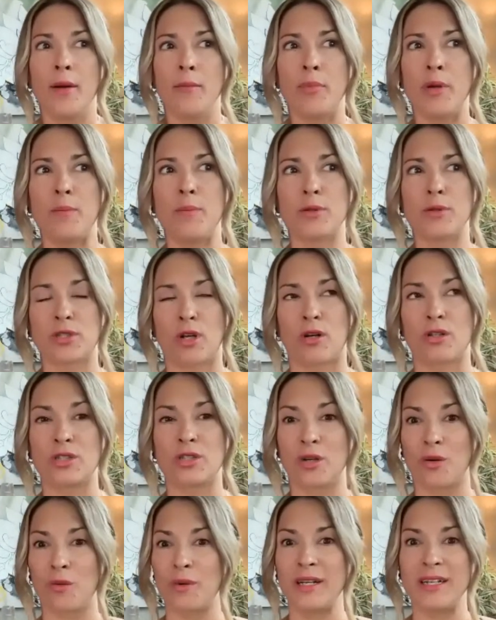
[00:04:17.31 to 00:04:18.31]
people start
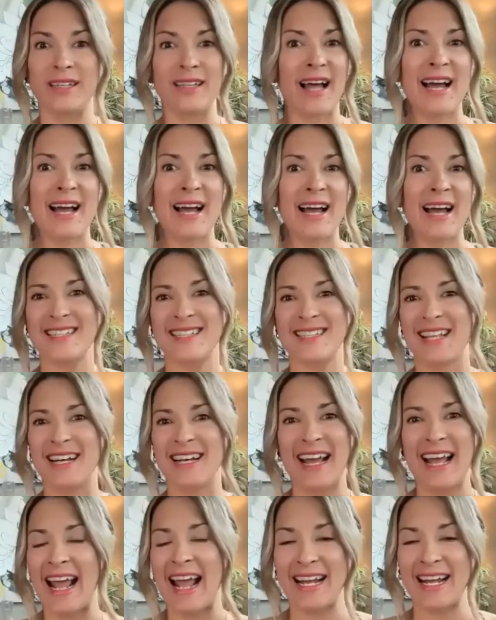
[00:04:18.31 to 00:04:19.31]
to realize
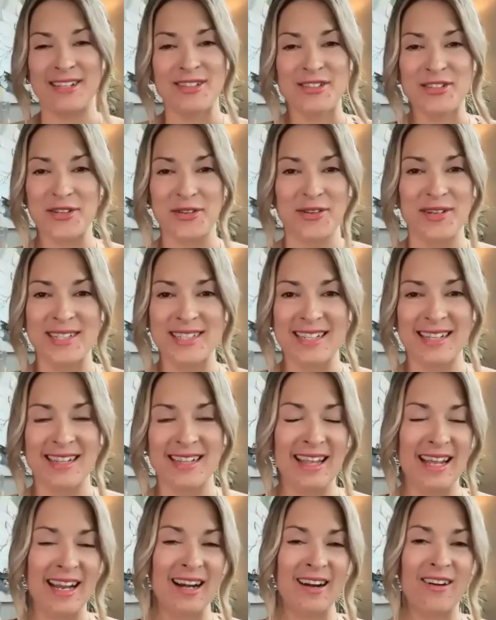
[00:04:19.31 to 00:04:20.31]
the answer
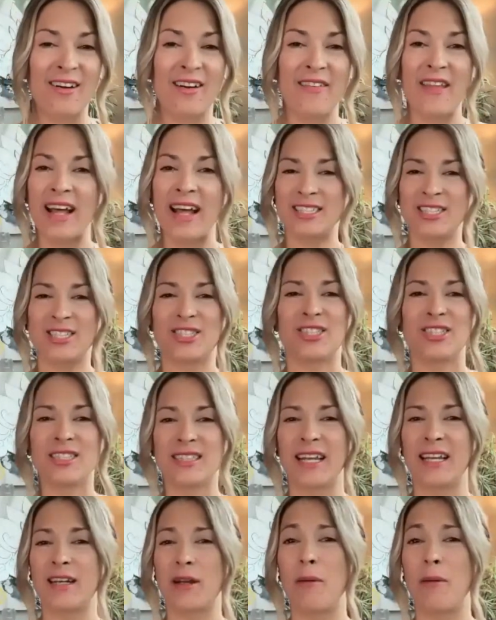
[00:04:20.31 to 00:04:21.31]
isn't there, and that's just
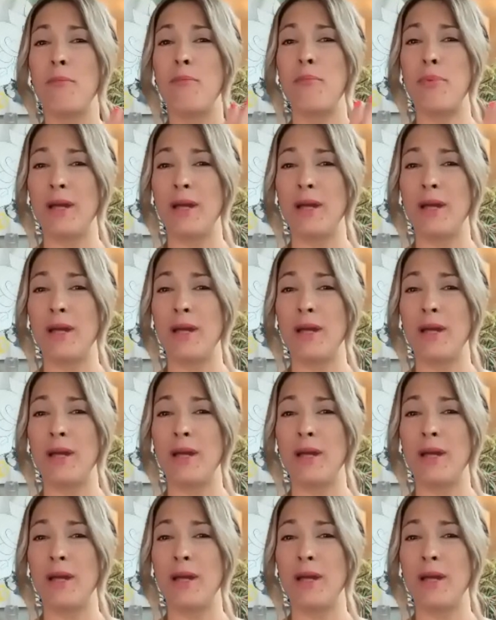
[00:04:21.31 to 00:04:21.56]
like a